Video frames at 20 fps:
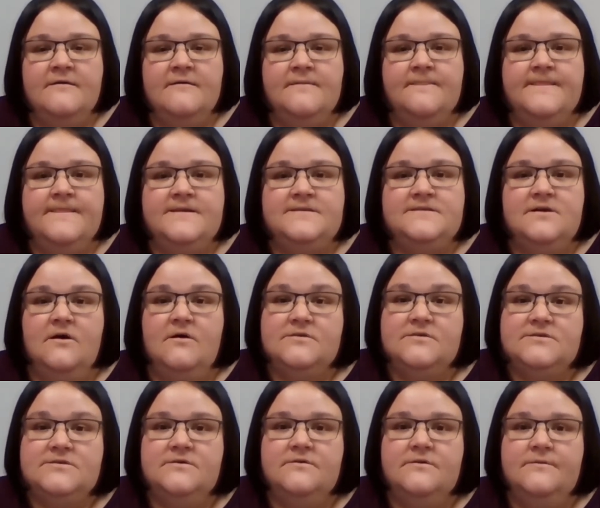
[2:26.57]
This
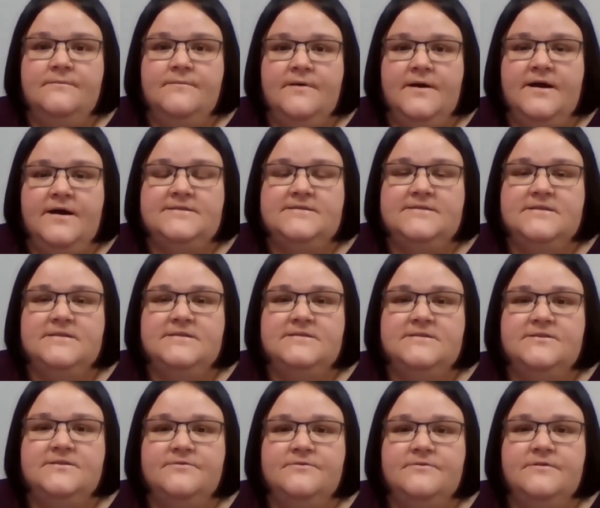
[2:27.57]
also implies to the
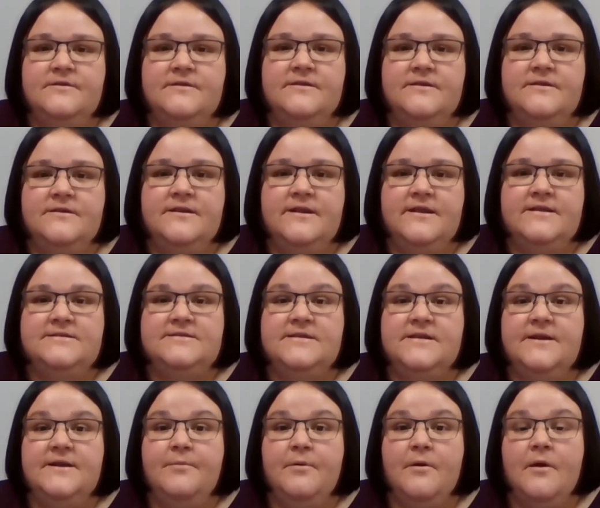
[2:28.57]
student that it's
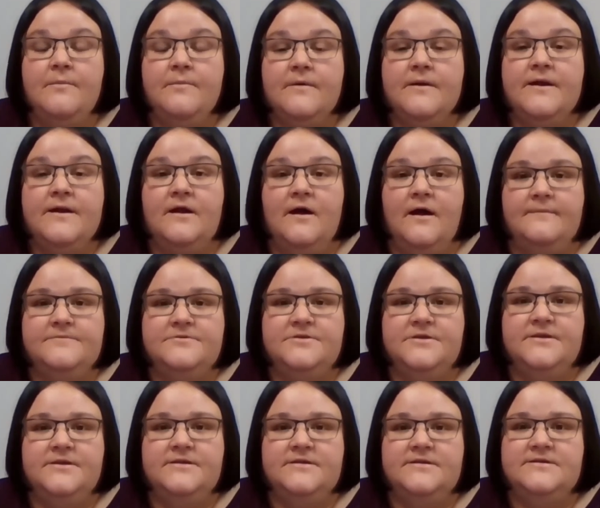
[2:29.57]
an appropriate
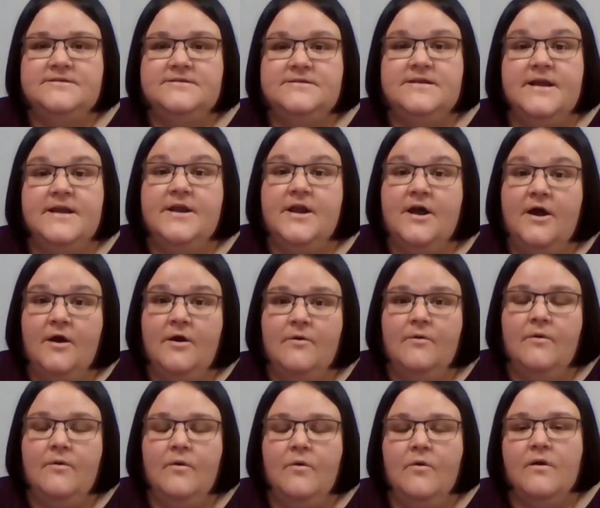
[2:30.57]
option to say
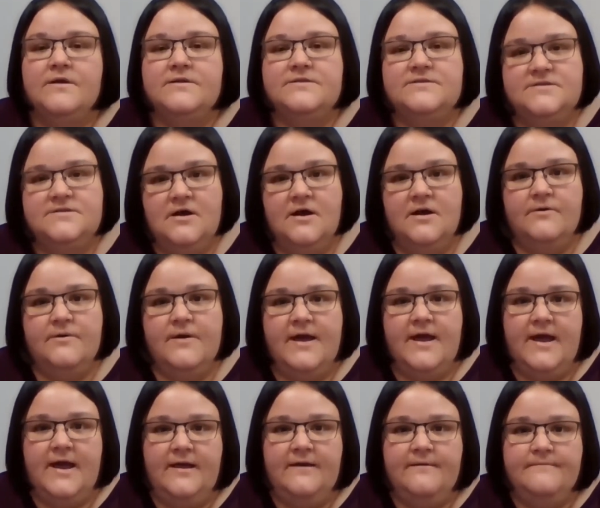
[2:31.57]
no or it's not
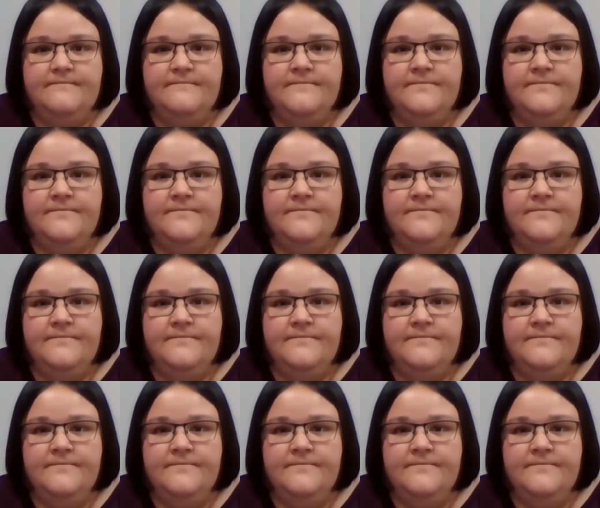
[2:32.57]
okay.